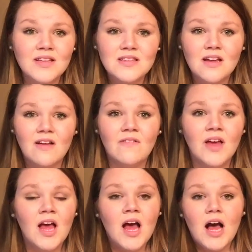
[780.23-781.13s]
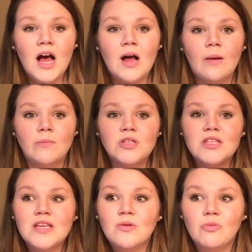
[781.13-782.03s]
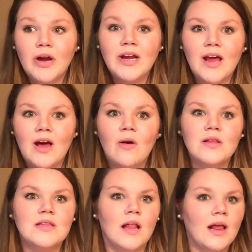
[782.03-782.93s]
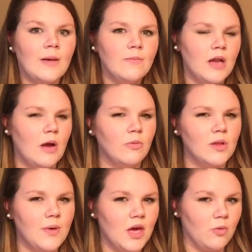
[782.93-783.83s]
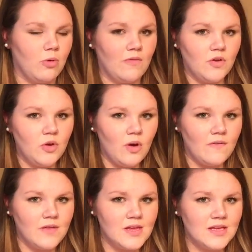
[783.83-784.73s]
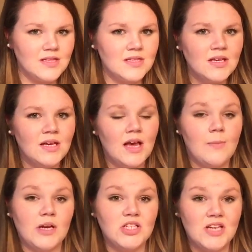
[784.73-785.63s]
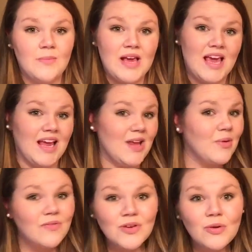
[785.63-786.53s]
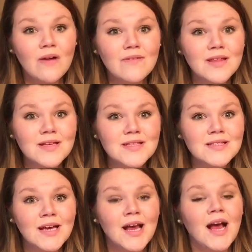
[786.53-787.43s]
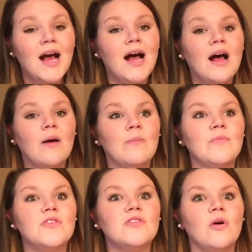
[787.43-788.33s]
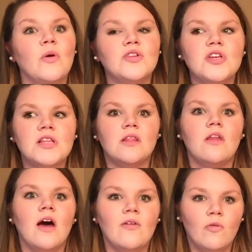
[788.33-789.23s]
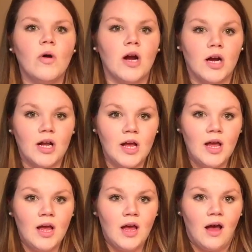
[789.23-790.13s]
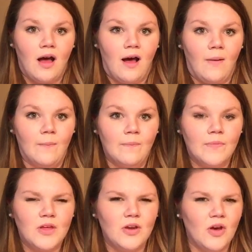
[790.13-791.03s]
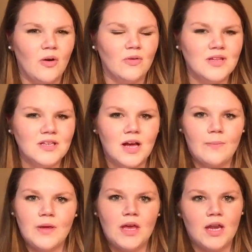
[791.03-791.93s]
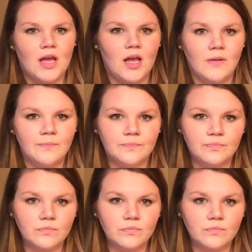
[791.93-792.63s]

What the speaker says: stuff. Just like right now, it's not like I'm not really making revenue off of this. I'm actually not making any revenue off of this. So it's just a lot of work, you know, to not be getting